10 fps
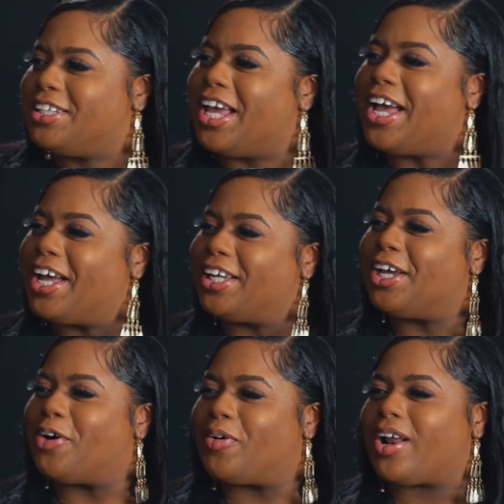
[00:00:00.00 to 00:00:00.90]

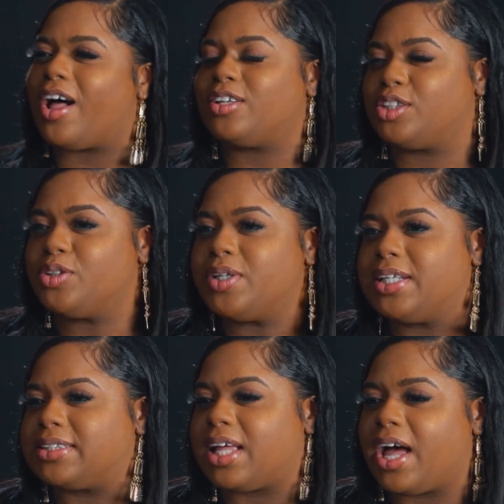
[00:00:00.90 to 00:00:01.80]
Yeah. What I'll do
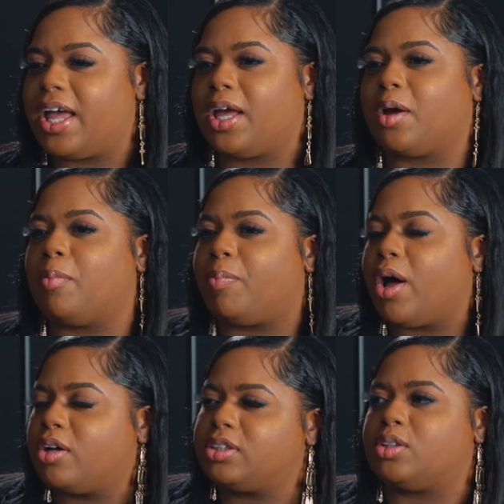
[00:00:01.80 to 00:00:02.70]
is like
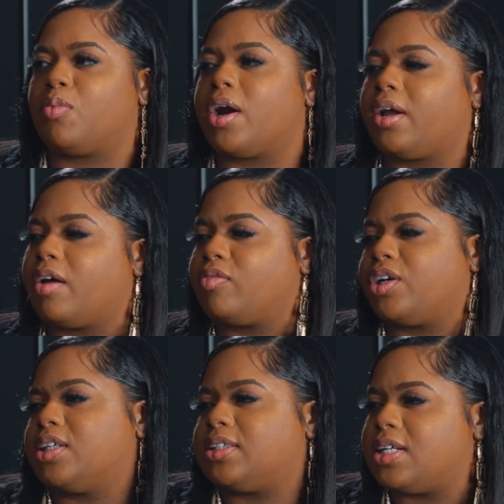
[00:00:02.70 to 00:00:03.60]
post the work
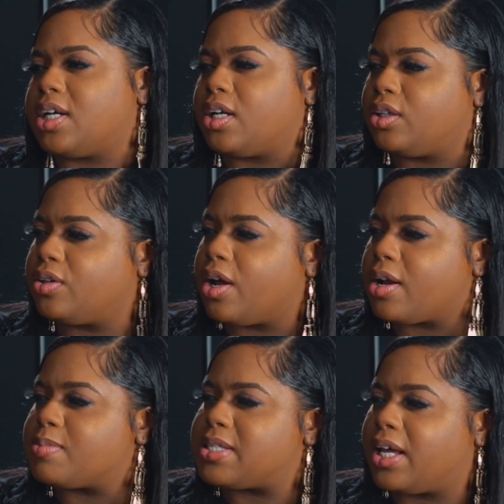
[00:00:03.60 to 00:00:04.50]
after it's done. You know what
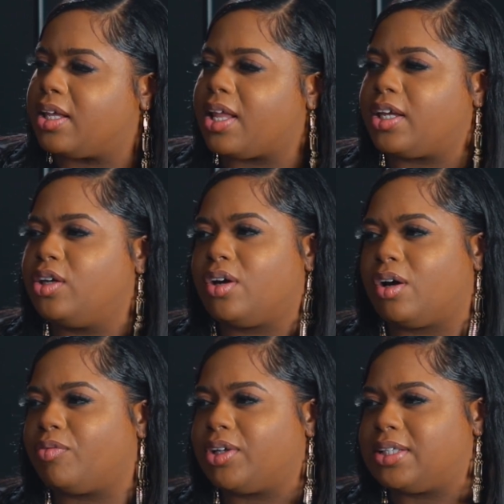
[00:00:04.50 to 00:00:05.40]
I'm saying? Like you
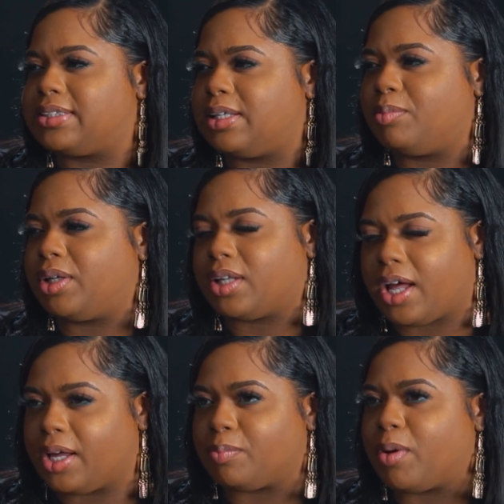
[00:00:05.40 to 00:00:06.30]
don't really see me
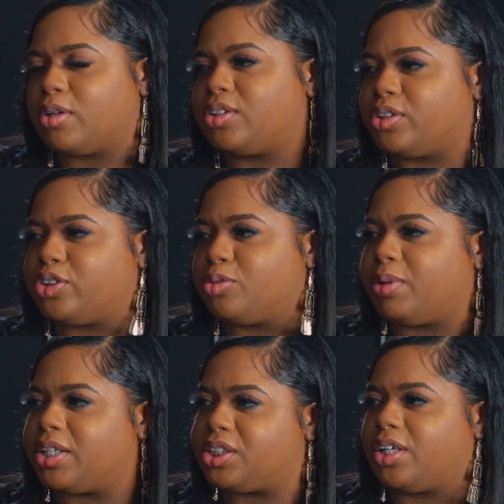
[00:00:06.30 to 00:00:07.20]
like posting too
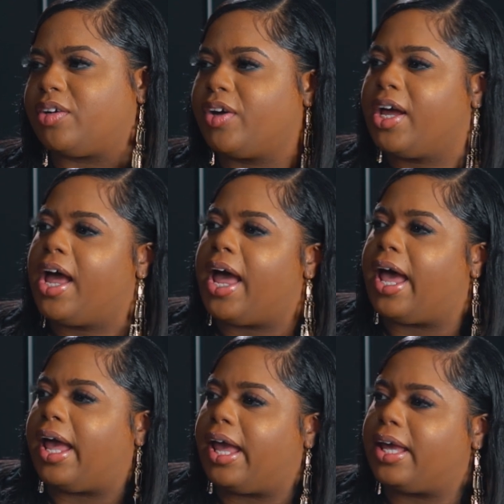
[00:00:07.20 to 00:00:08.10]
much of,
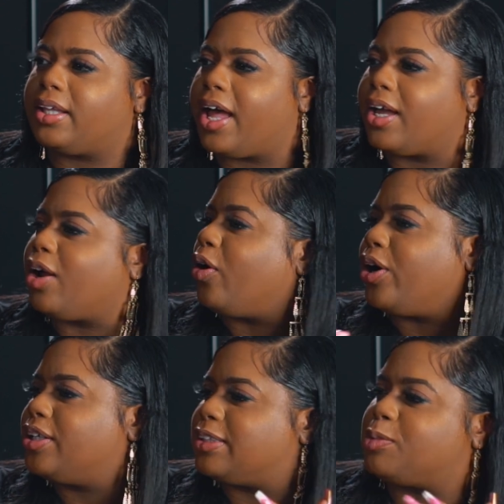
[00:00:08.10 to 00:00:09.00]
hey, like
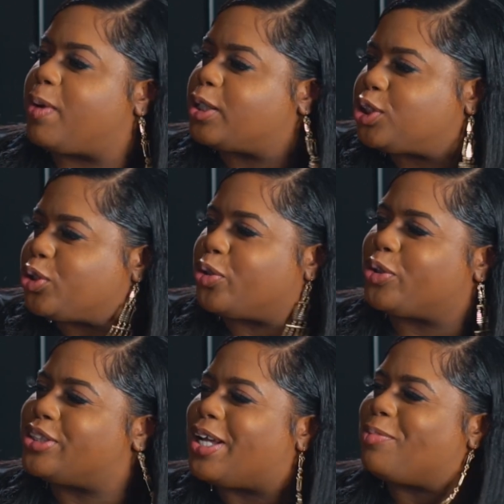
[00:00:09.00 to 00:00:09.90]
or here's a special
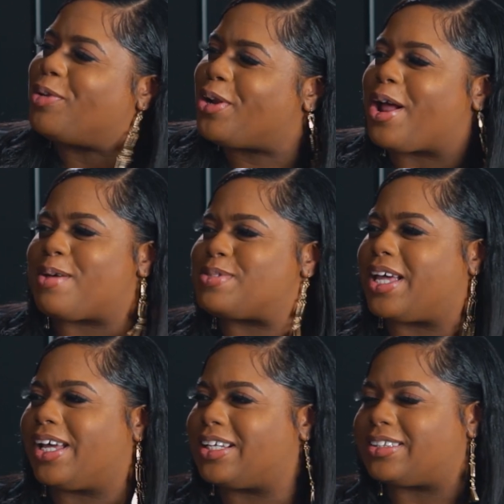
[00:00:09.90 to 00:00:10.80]
or something. You know what I'm
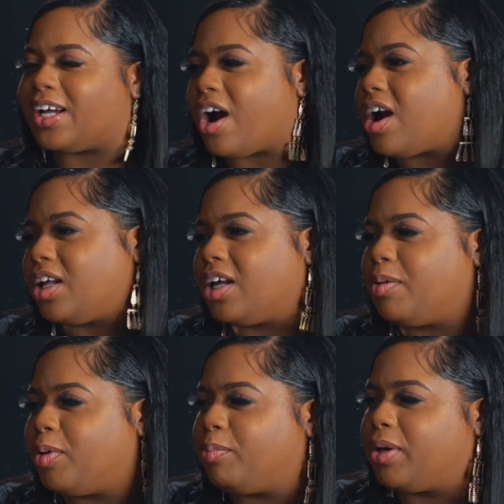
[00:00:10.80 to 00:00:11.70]
saying? Because they already
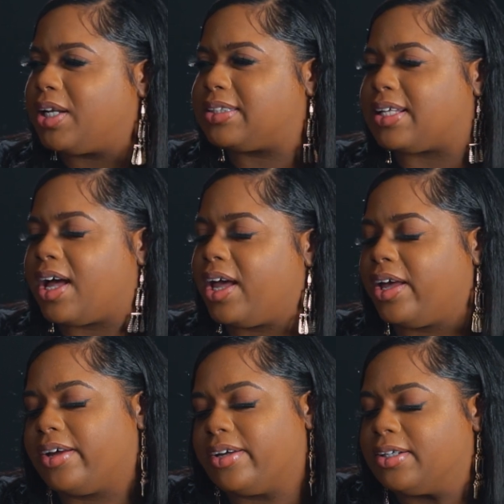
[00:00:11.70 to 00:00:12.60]
coming. But it's
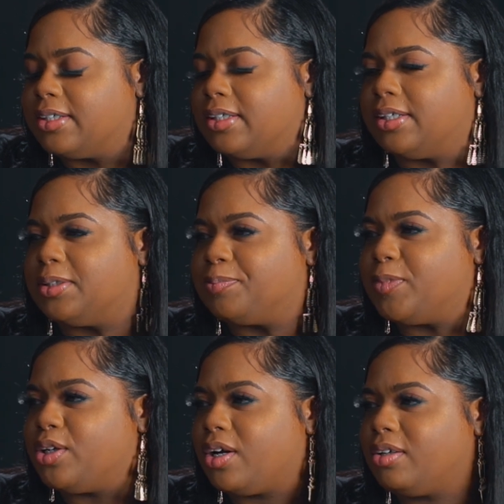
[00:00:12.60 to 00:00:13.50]
like,
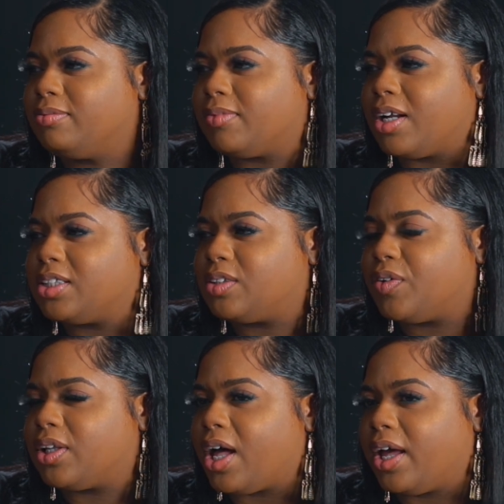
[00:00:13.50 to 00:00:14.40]
you know, I just
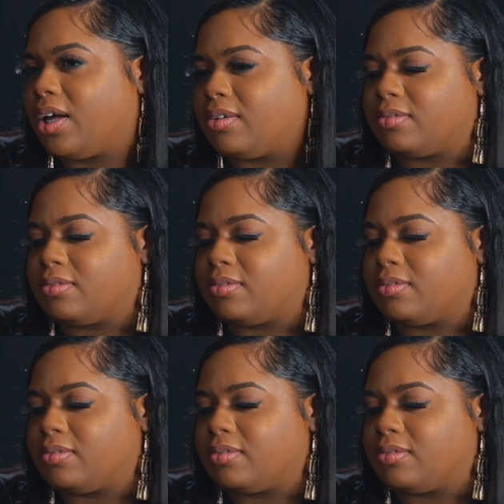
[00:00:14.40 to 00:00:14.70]
feel like